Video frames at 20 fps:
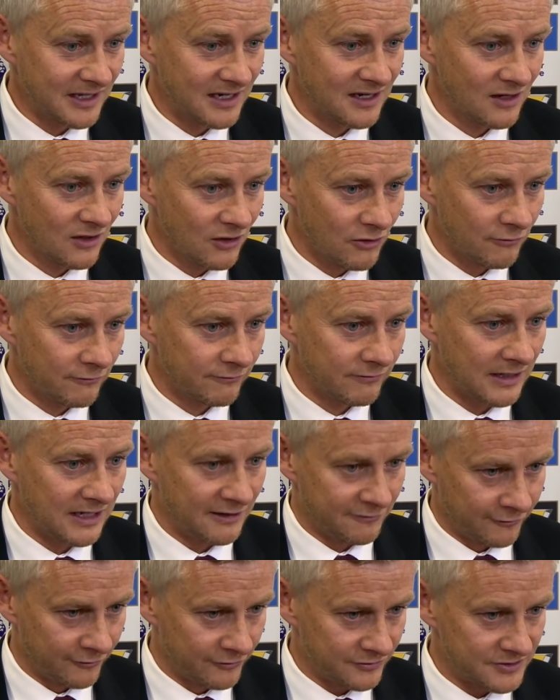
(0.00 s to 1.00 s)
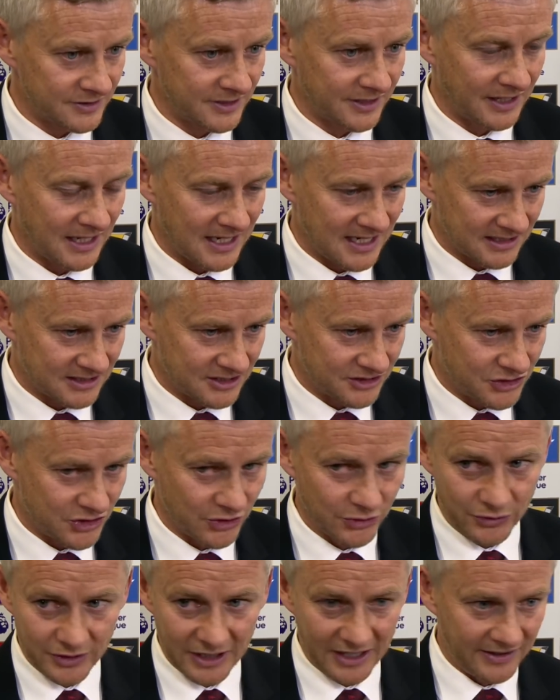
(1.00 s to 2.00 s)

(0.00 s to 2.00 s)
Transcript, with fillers: They love effort and attitude